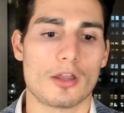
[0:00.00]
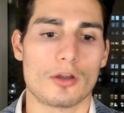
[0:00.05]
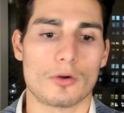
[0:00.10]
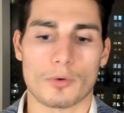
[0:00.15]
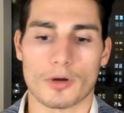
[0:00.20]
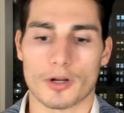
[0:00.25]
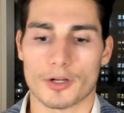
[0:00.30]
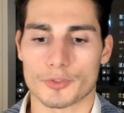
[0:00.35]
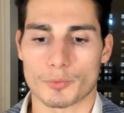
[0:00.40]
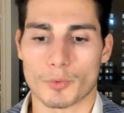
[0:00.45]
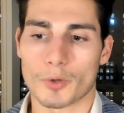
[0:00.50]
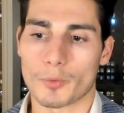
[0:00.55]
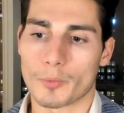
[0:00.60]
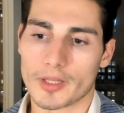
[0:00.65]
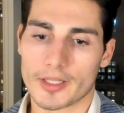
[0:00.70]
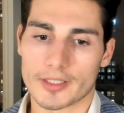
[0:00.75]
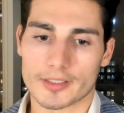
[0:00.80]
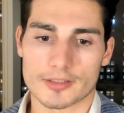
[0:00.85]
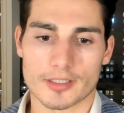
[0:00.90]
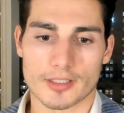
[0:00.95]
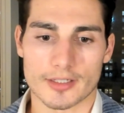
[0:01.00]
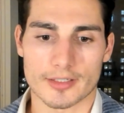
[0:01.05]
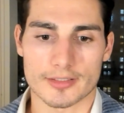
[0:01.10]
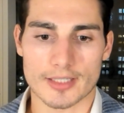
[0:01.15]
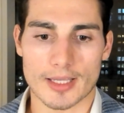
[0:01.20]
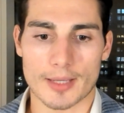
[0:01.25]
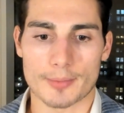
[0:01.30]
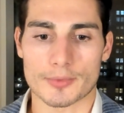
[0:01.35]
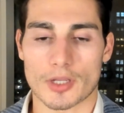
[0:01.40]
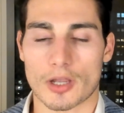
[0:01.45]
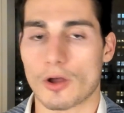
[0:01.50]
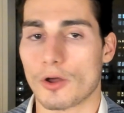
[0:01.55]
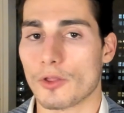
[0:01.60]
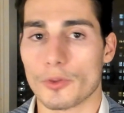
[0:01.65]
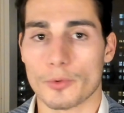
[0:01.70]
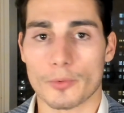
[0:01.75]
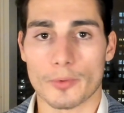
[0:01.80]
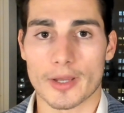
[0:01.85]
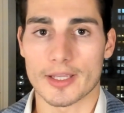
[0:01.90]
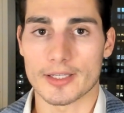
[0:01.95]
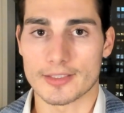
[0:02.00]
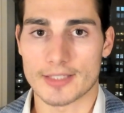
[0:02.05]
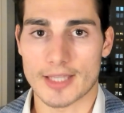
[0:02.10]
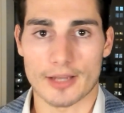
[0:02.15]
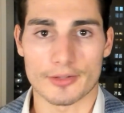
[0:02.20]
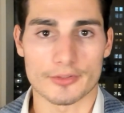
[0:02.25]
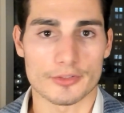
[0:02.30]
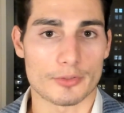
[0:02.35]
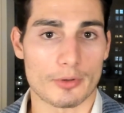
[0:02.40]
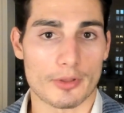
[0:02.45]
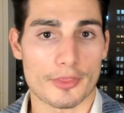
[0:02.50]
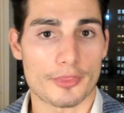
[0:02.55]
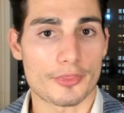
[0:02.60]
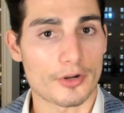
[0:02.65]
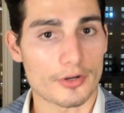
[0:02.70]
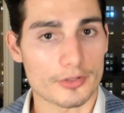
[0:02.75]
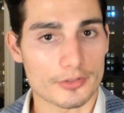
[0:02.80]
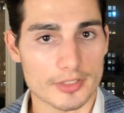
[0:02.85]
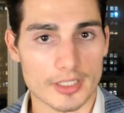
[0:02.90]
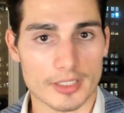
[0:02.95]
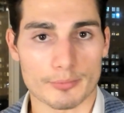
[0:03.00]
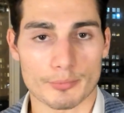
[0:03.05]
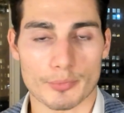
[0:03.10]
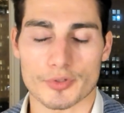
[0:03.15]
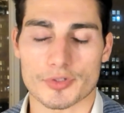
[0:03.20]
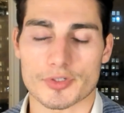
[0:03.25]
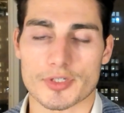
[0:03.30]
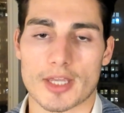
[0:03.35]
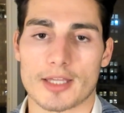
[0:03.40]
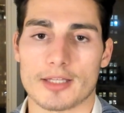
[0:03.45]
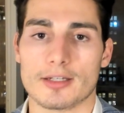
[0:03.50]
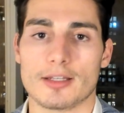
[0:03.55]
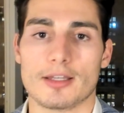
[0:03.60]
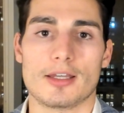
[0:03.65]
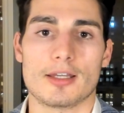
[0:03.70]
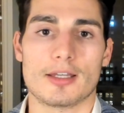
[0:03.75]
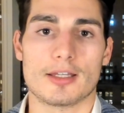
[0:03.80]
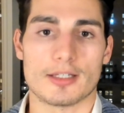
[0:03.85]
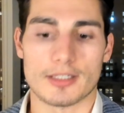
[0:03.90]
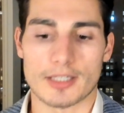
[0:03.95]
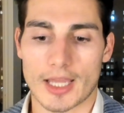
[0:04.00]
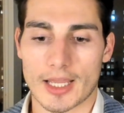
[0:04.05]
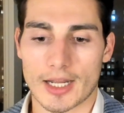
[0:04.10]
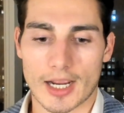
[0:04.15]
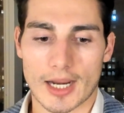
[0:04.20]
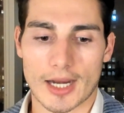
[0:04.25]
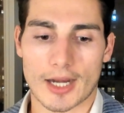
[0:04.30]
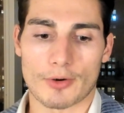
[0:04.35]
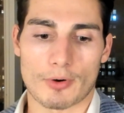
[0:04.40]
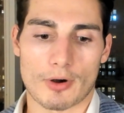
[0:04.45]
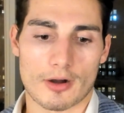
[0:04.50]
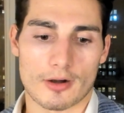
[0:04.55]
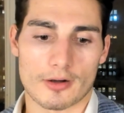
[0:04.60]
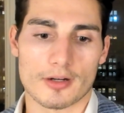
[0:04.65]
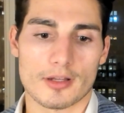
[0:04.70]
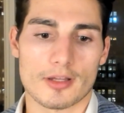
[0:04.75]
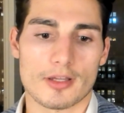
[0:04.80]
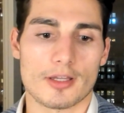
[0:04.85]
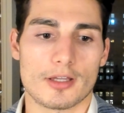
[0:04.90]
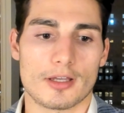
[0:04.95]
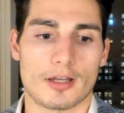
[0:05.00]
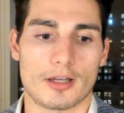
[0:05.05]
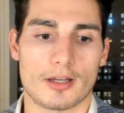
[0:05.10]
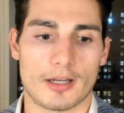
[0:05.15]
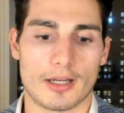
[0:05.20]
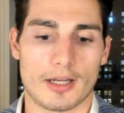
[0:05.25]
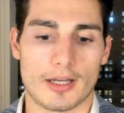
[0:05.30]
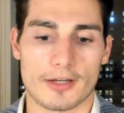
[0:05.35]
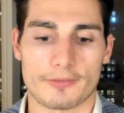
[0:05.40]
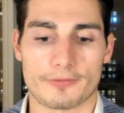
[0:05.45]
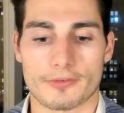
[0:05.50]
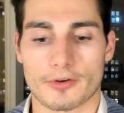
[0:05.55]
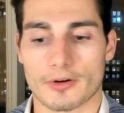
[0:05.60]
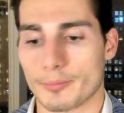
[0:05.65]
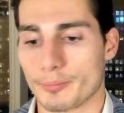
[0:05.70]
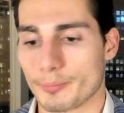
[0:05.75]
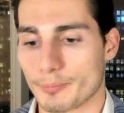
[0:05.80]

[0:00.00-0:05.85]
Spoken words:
whereas we're willing to accept all the way down to a 13% net IRR for a